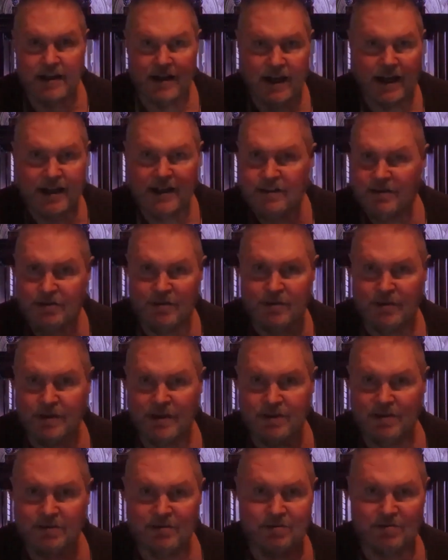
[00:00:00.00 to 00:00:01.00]
How,
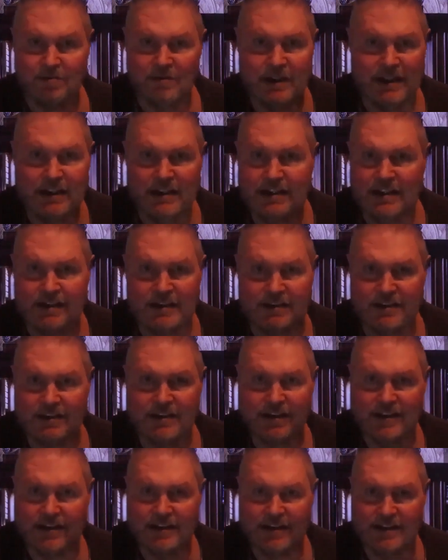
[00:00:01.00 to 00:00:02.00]
how do Christians read
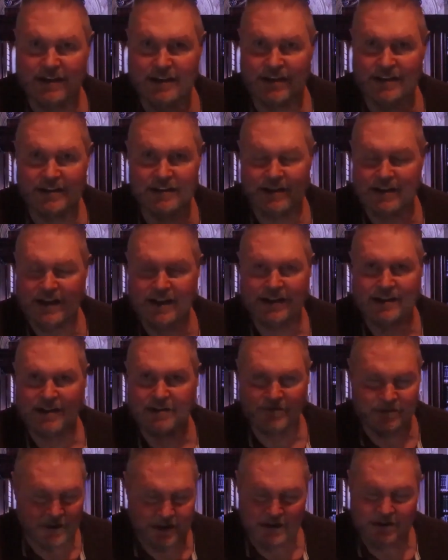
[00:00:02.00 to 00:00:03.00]
this and, and,
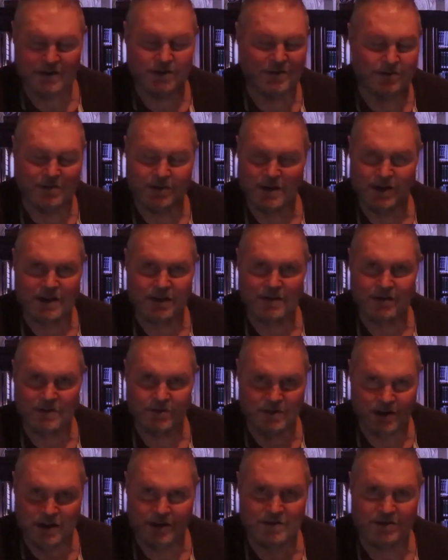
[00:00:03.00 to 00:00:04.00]
and convince
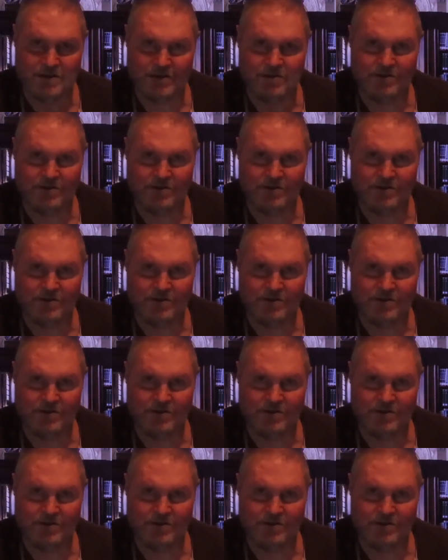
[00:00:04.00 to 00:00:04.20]
themselves